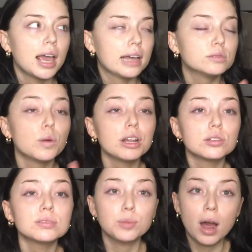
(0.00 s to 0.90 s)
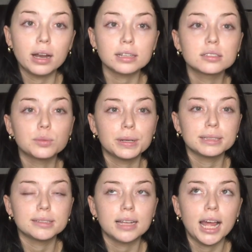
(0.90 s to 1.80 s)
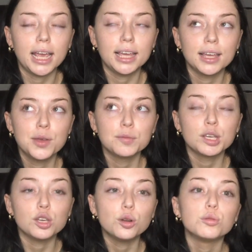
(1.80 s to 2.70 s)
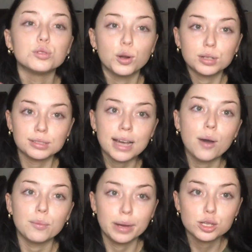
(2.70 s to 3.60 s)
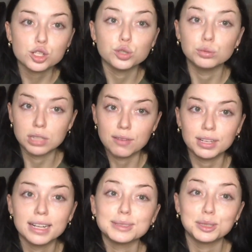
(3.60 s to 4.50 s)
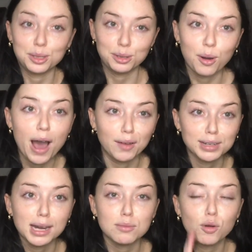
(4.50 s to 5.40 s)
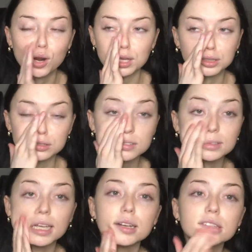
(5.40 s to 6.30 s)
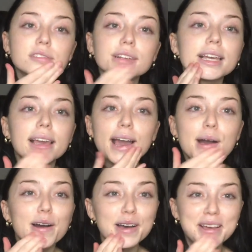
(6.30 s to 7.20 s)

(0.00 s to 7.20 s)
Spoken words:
it's one of those products where it's like you don't notice how much you love it until you don't have it anymore and your skin is freaking out.